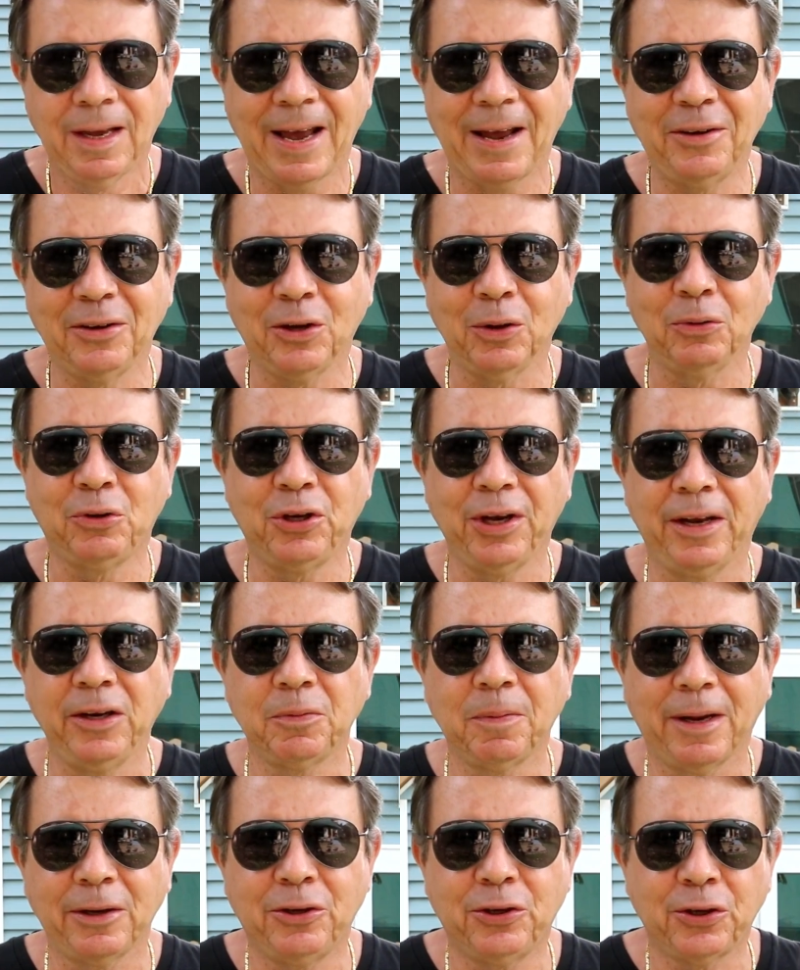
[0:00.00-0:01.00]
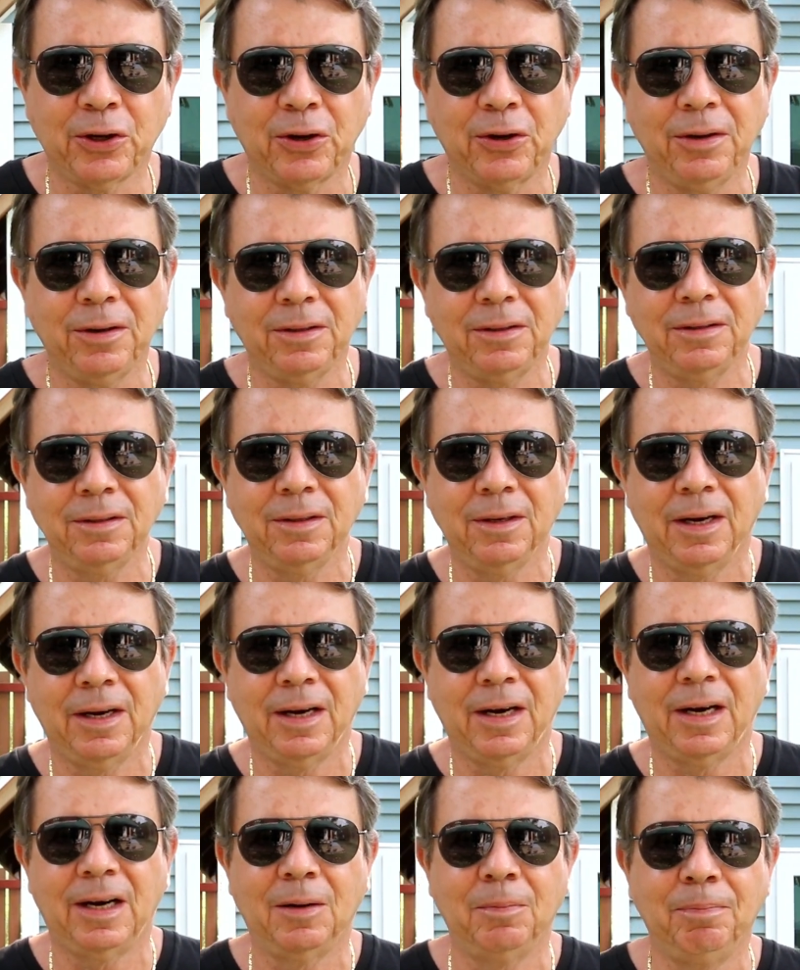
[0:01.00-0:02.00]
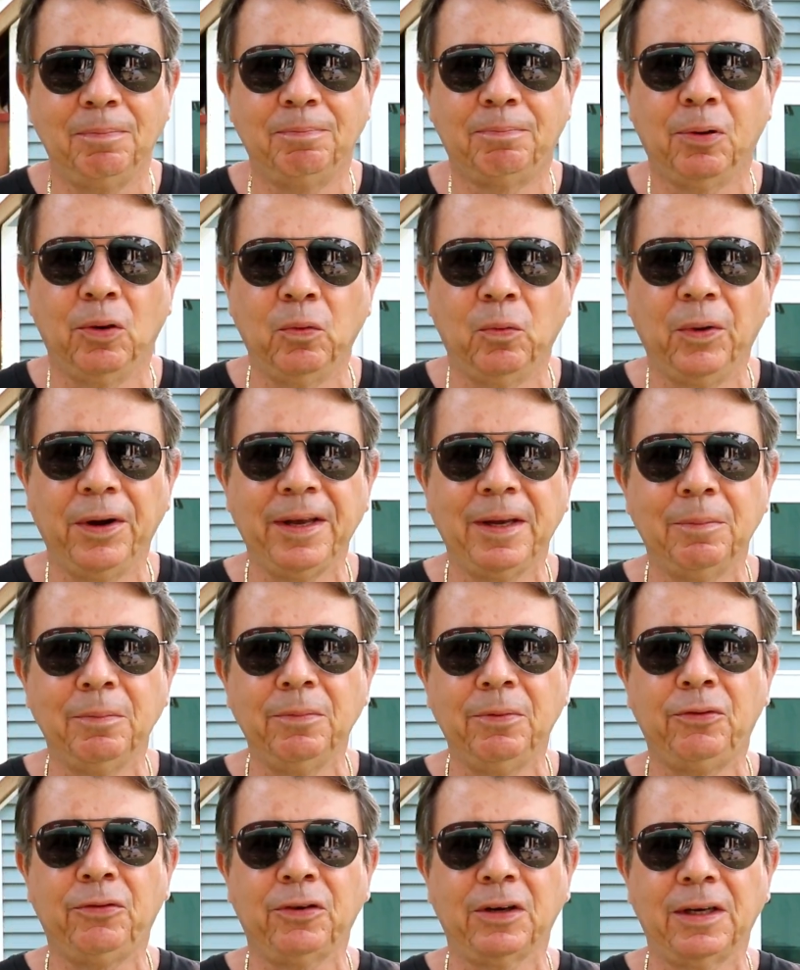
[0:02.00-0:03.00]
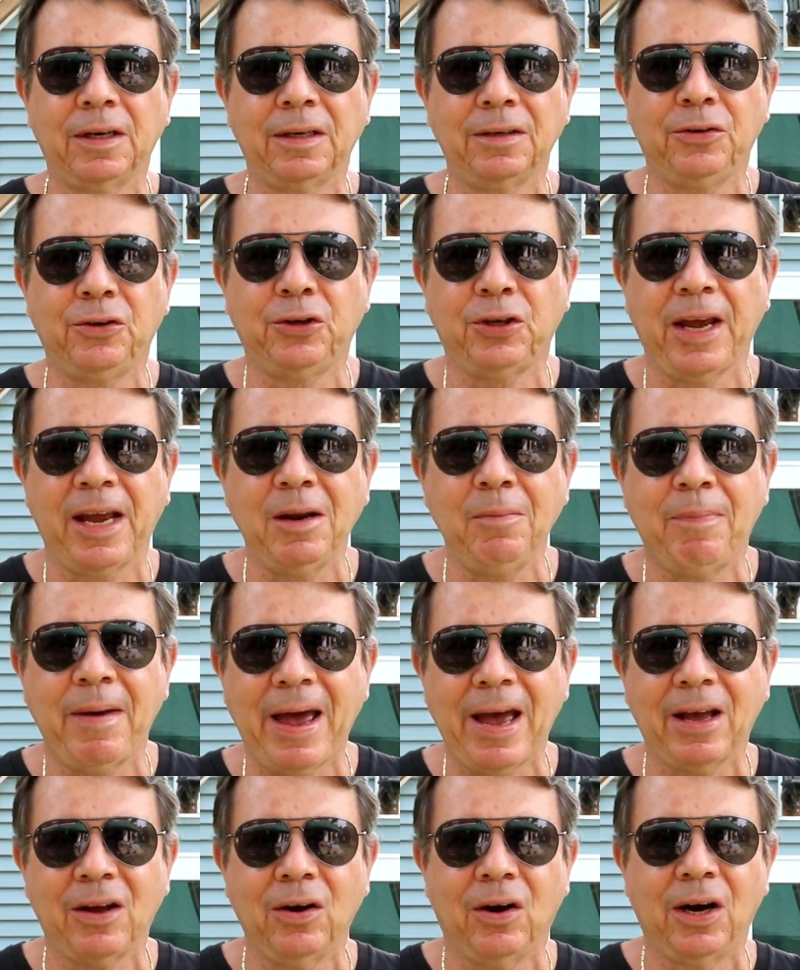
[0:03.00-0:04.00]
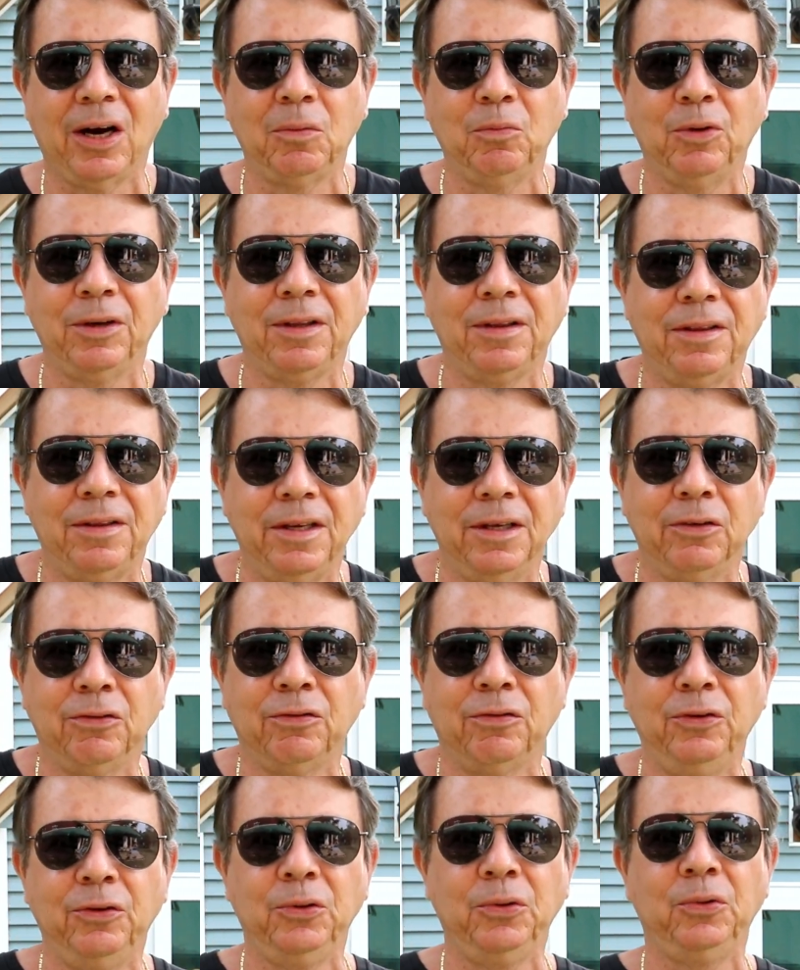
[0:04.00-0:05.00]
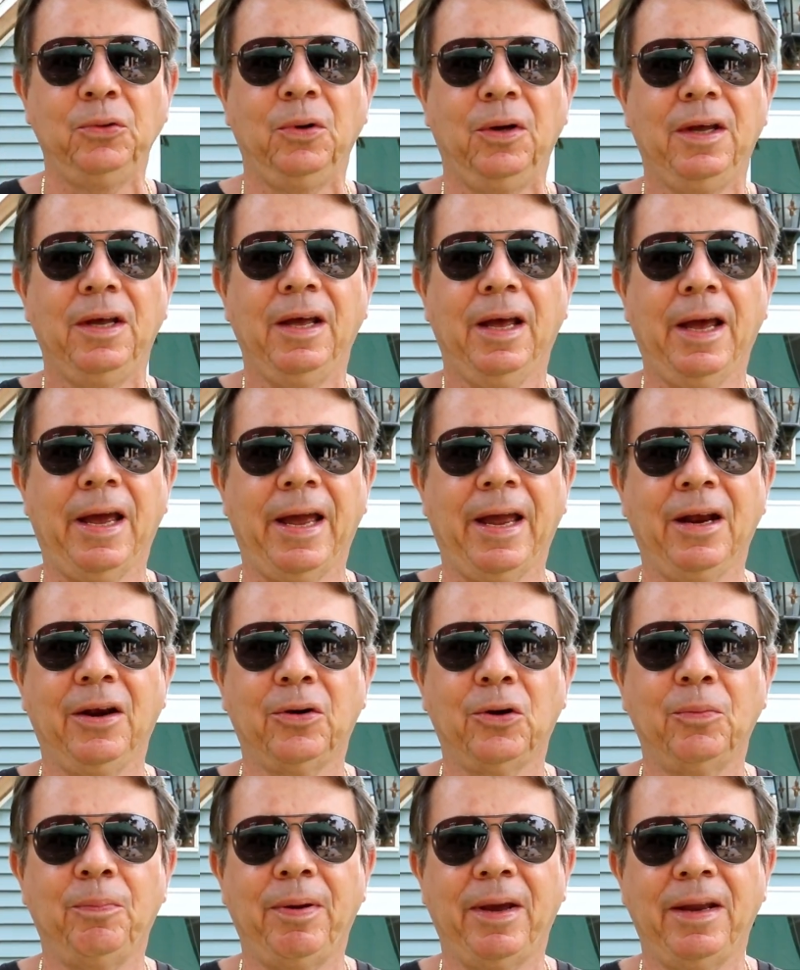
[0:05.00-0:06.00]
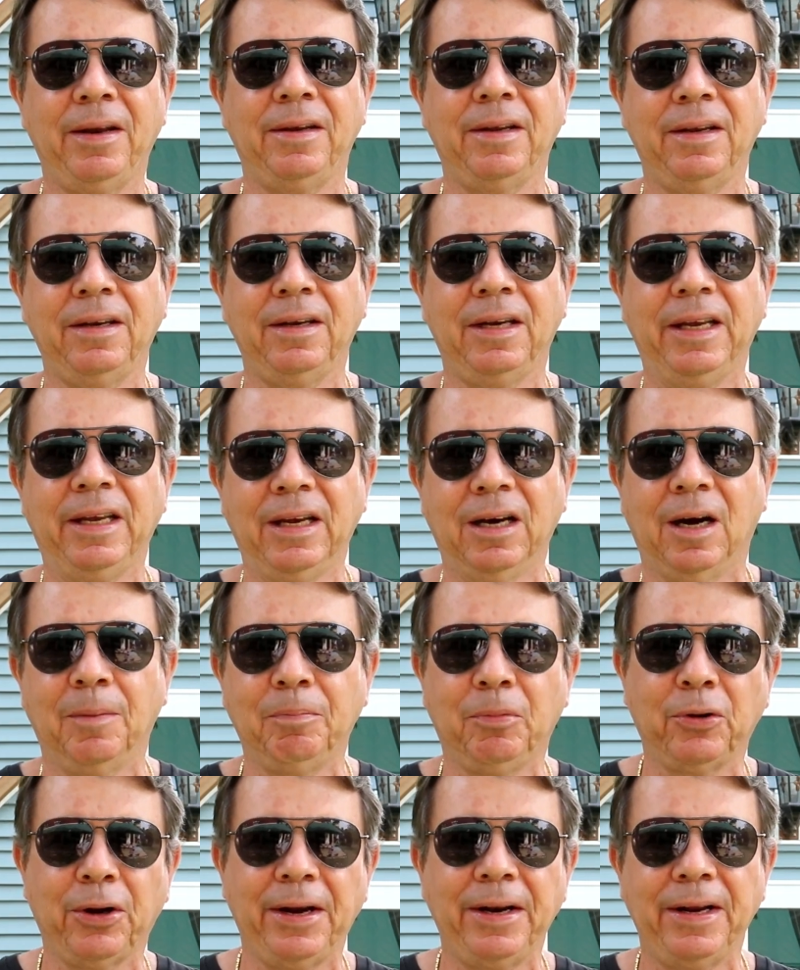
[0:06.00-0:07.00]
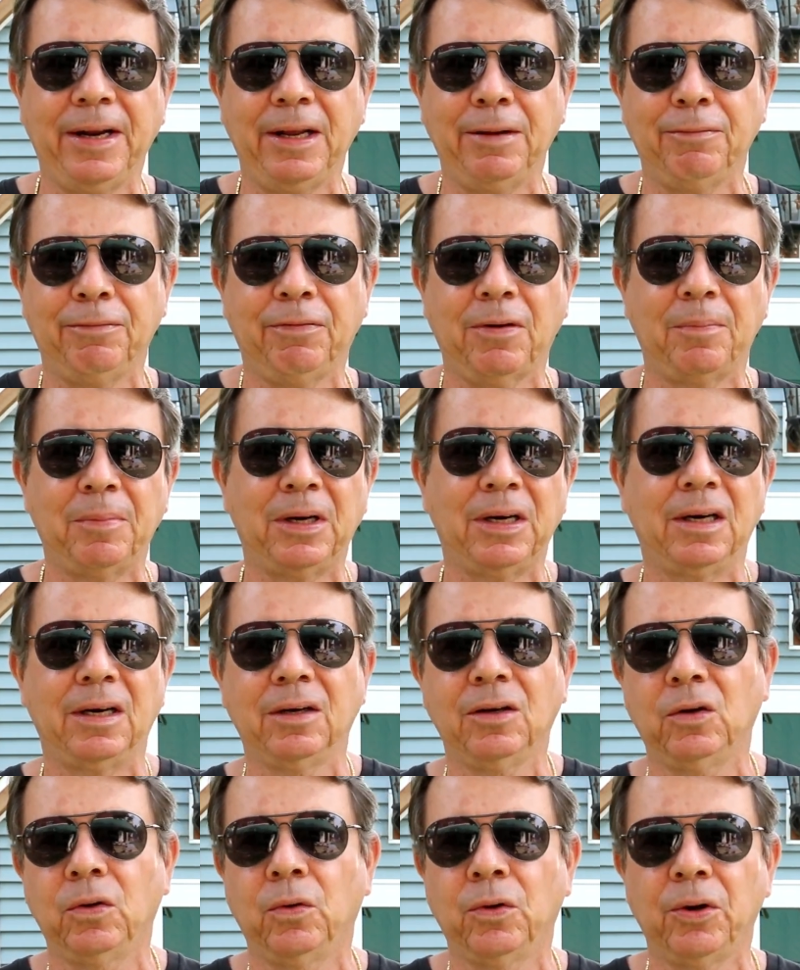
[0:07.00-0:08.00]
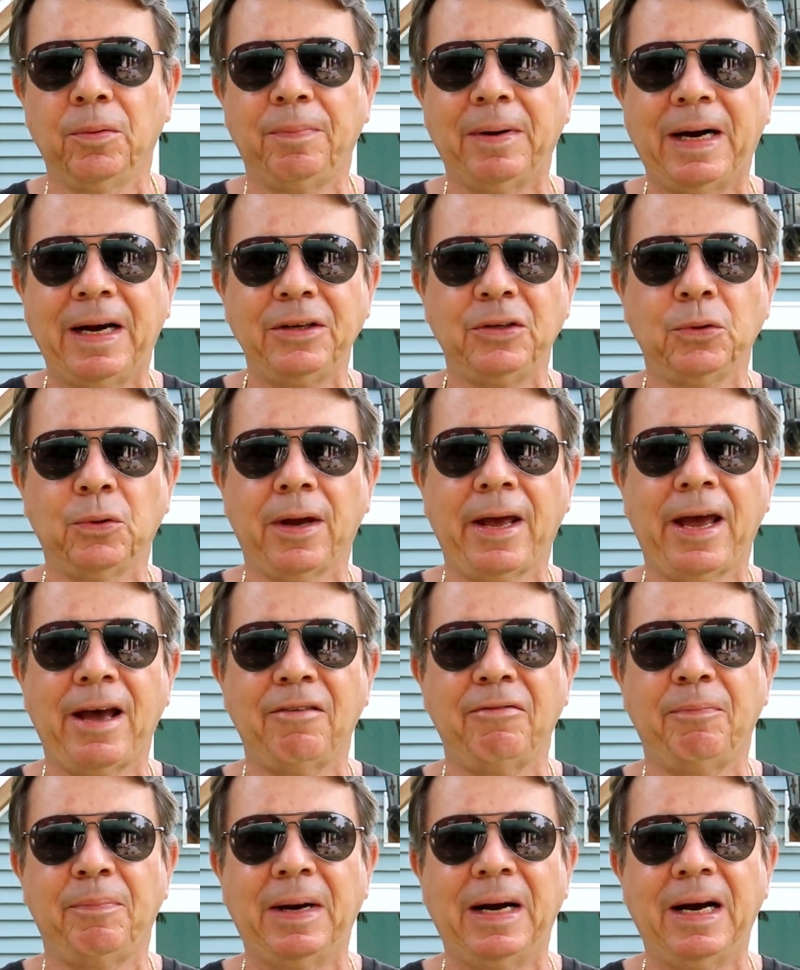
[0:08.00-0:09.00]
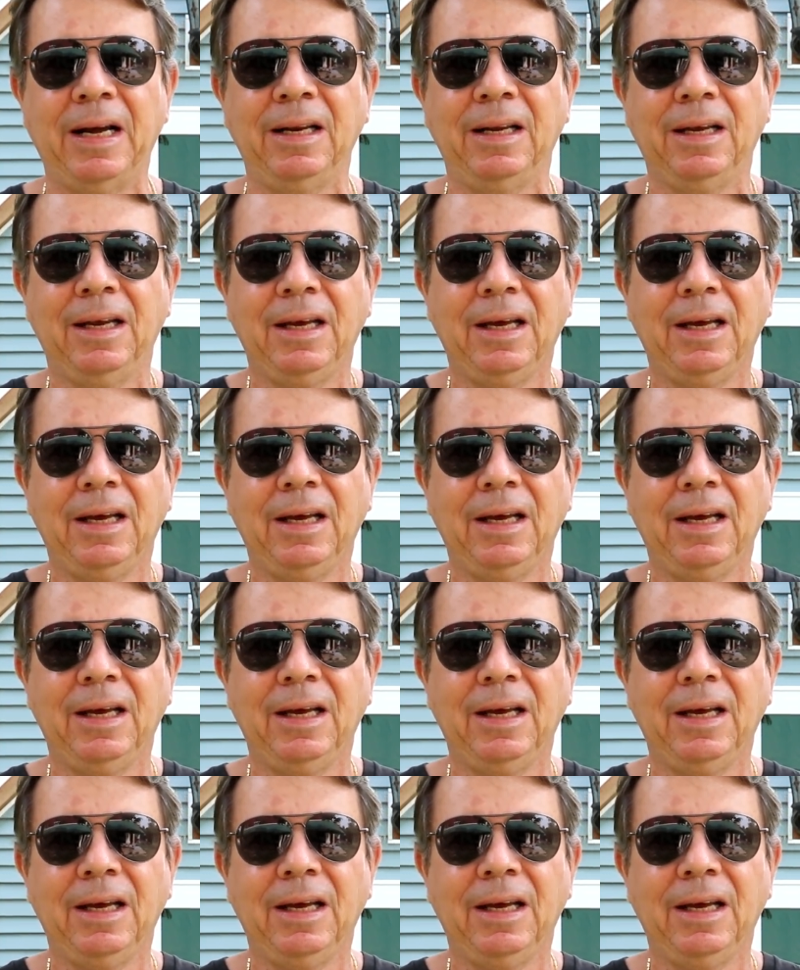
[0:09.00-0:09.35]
Had to go change my shirt, put William's chain back on with his new anchor pendant. He upgraded it from a 1/4 baht to a 1/2 baht.